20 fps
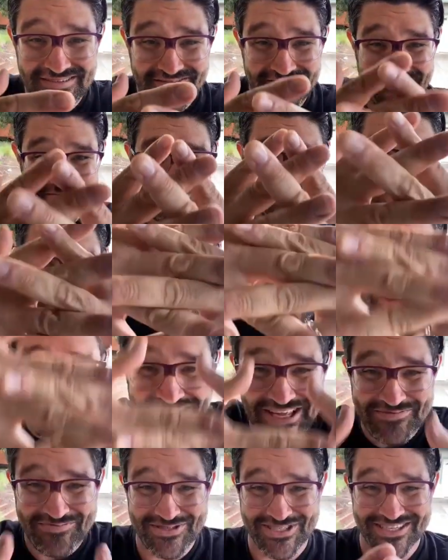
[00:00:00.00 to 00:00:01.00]
video
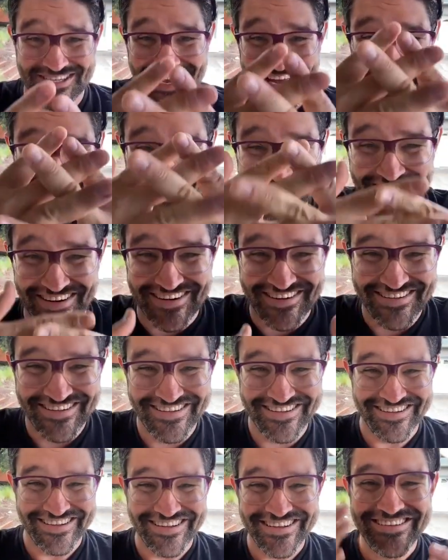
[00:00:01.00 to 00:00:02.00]
clips together.
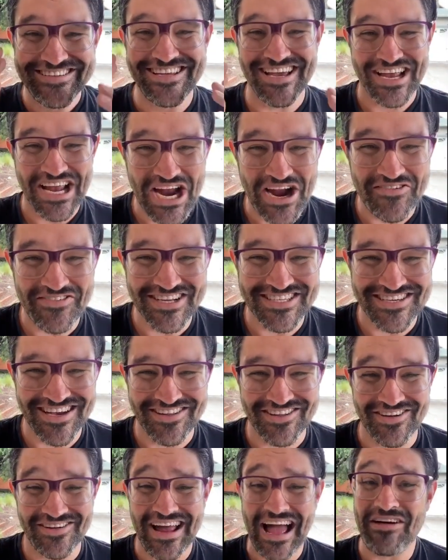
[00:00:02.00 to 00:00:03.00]
Take care of each
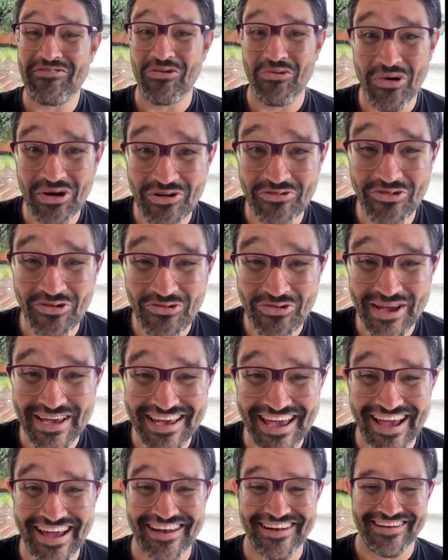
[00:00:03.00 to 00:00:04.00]
other. Have a wonderful
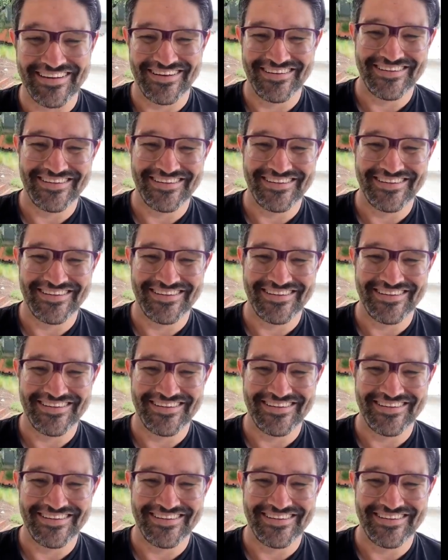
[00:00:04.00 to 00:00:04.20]
weekend.